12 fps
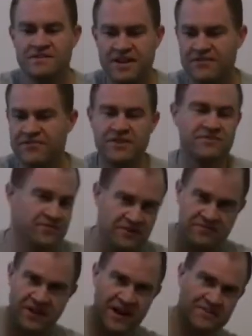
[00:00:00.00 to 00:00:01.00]
definitely
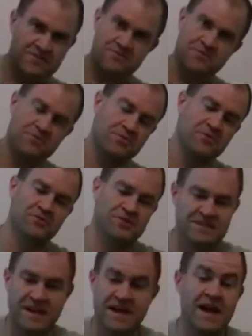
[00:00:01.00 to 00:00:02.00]
fun factor through the roof with
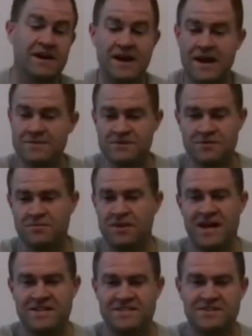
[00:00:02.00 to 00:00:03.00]
this. I had an absolute
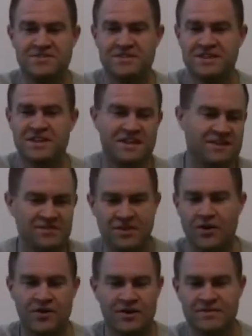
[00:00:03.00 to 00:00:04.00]
blast using it, even
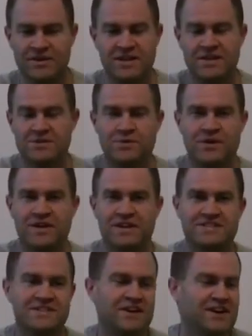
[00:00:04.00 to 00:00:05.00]
though it is what it
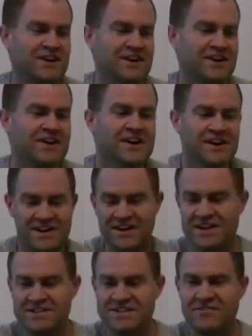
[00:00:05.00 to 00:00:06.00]
is. So it
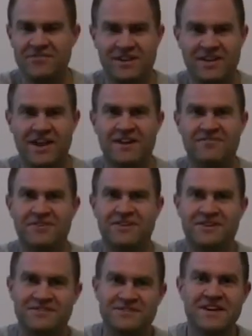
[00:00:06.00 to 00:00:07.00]
is definitely a lot of fun
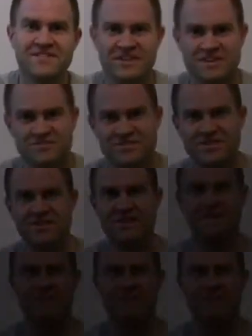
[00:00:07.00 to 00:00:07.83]
to use. Thanks for tuning